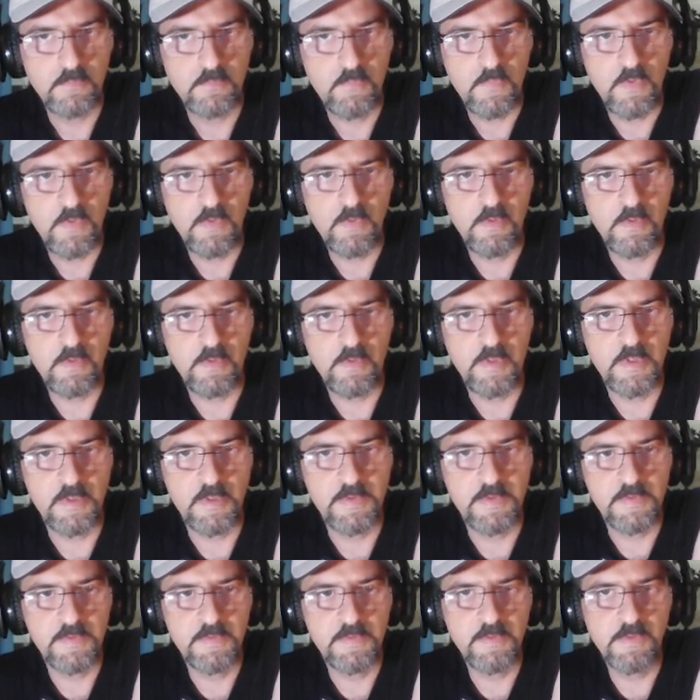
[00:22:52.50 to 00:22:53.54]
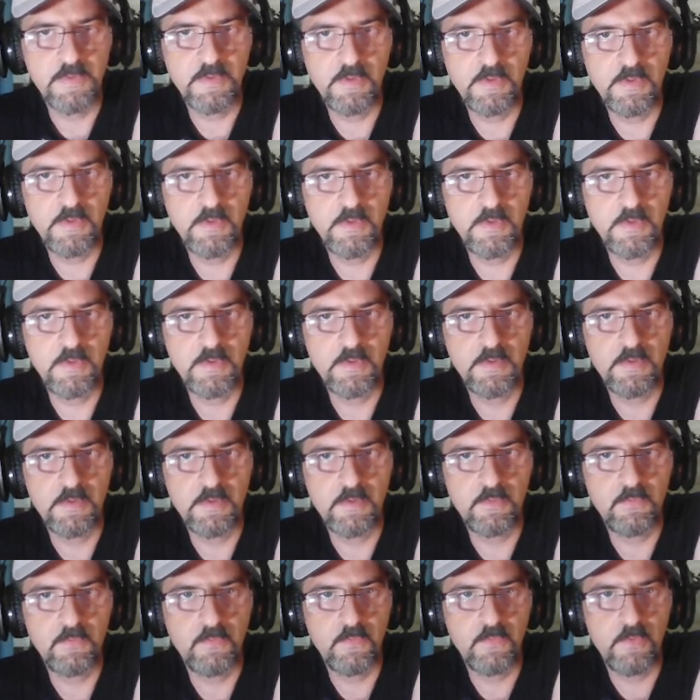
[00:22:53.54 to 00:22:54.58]
There are still
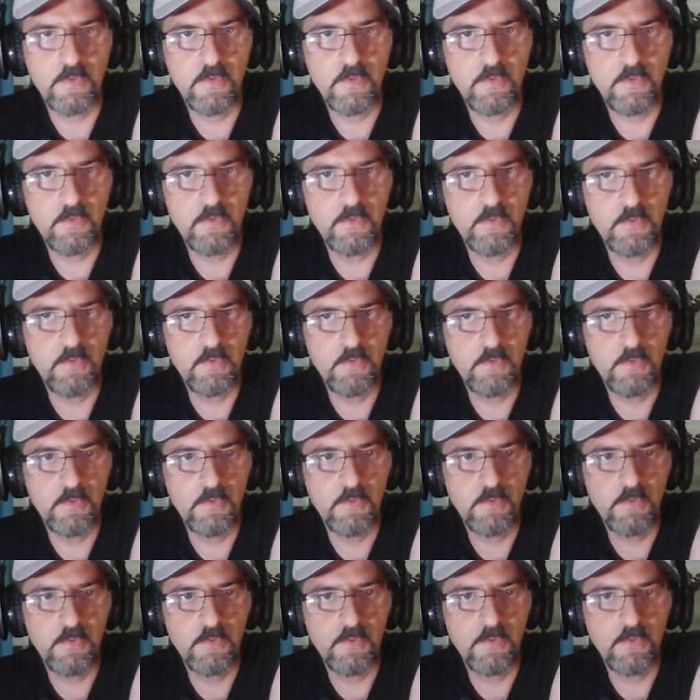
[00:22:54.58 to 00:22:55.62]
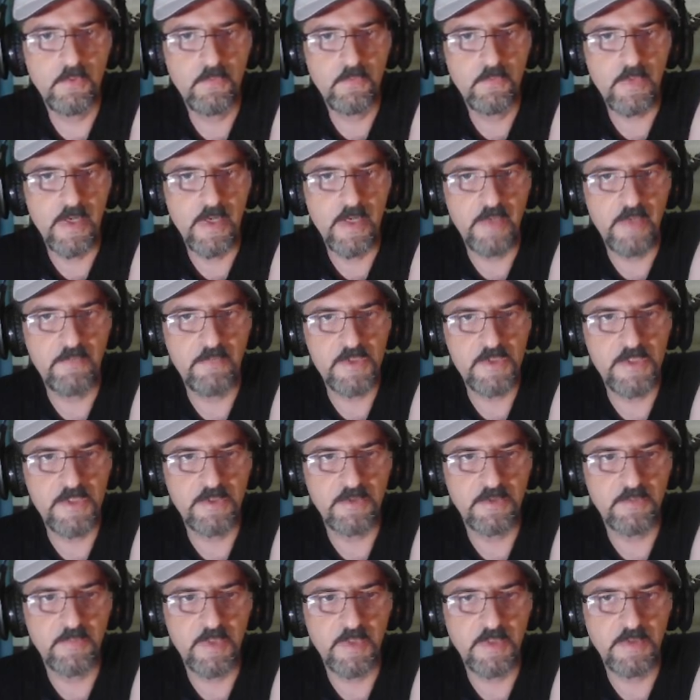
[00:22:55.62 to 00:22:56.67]
4 or 5 shield
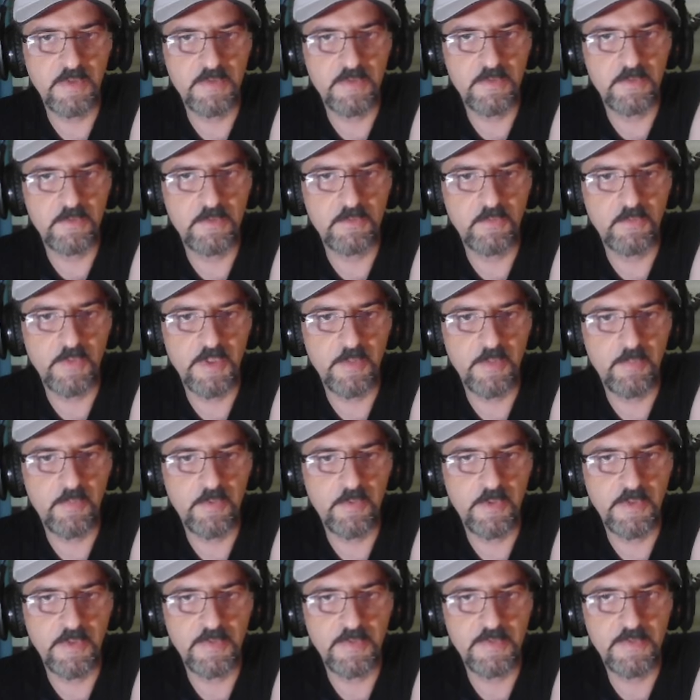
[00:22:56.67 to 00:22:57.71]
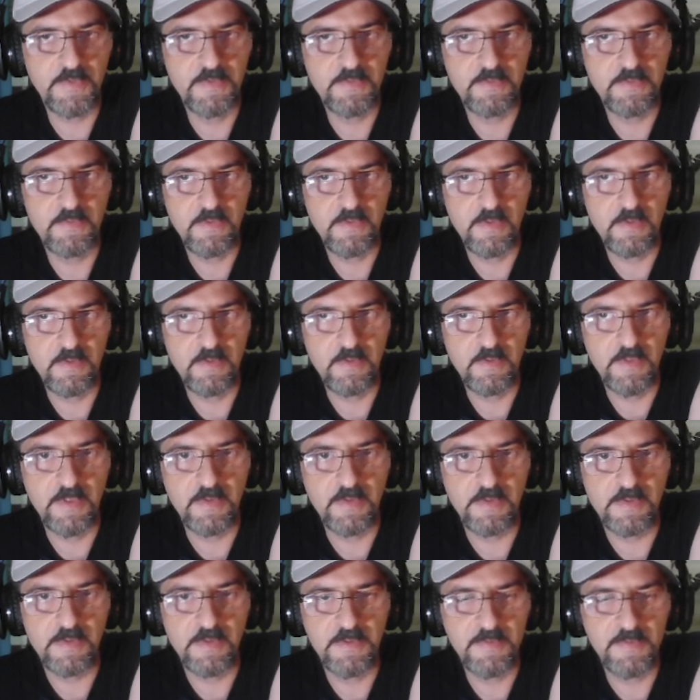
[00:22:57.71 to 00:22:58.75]
maidens, so 20 points at
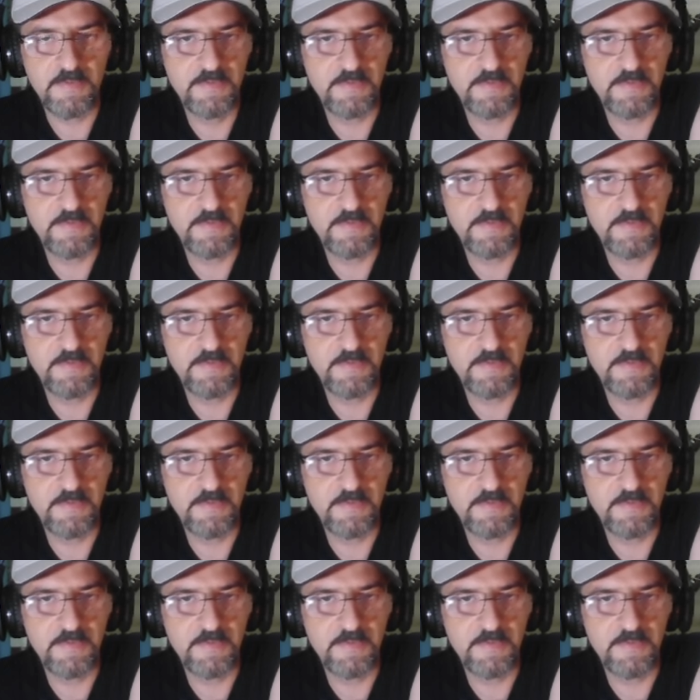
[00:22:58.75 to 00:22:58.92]
least.